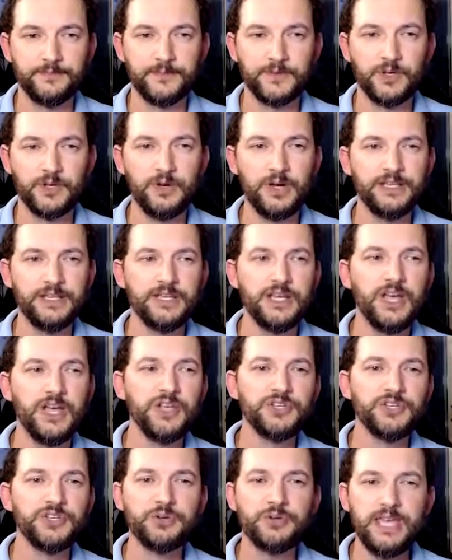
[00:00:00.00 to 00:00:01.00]
All right,
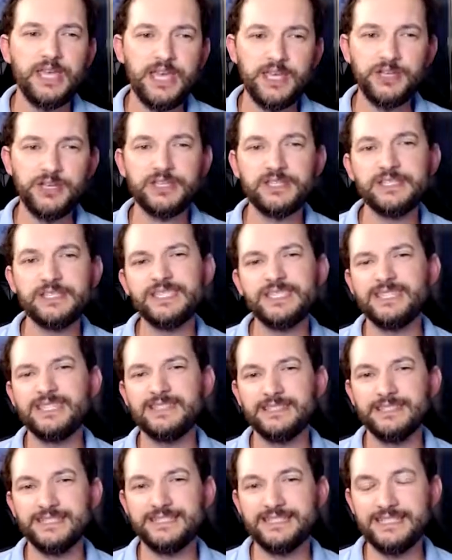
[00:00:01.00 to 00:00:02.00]
so here you can see
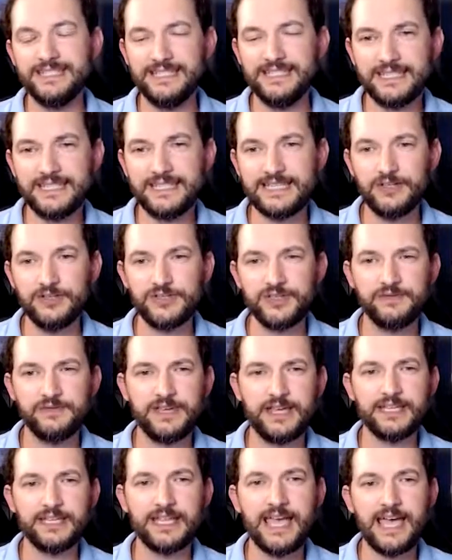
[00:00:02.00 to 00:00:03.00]
the details of
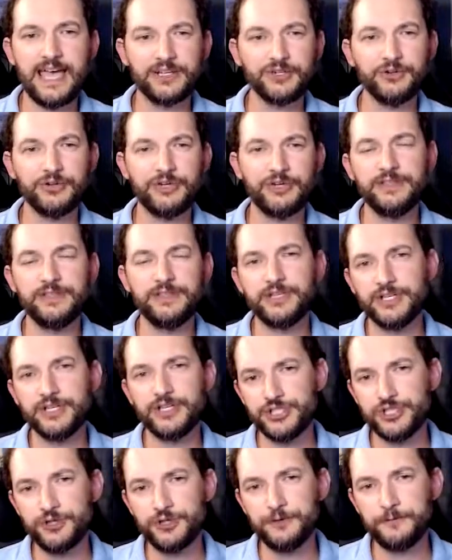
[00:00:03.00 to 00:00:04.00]
that category that I
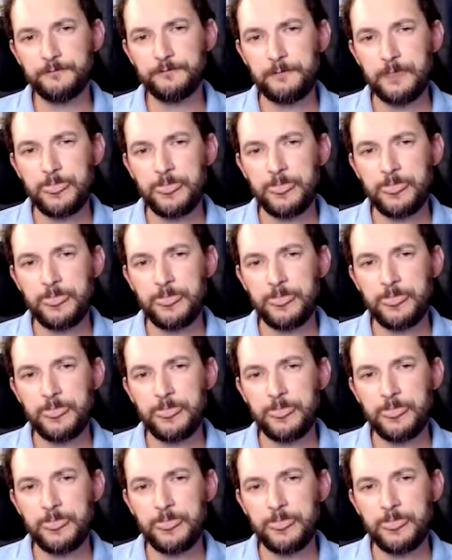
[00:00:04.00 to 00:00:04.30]
showed.